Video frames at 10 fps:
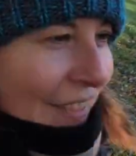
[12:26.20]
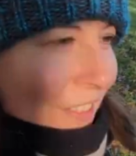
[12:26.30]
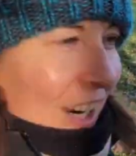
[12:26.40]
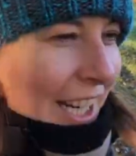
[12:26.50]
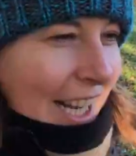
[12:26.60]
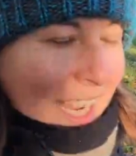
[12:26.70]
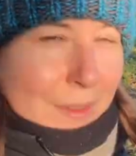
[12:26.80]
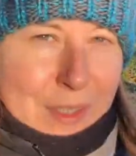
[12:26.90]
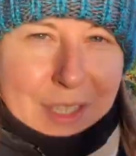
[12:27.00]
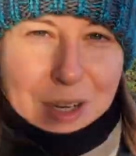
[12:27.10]
Friday
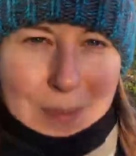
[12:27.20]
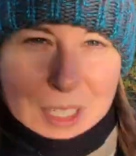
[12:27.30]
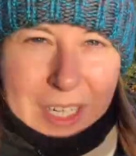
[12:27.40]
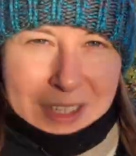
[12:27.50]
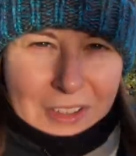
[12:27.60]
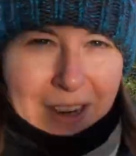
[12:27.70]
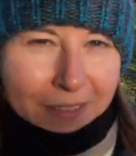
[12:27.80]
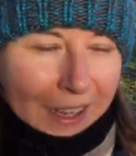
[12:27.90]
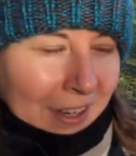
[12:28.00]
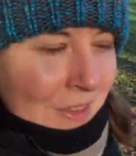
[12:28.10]
it was stop-start
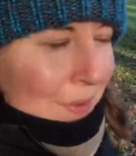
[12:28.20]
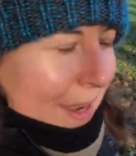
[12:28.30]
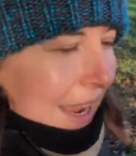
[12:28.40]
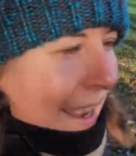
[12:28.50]
traffic on the way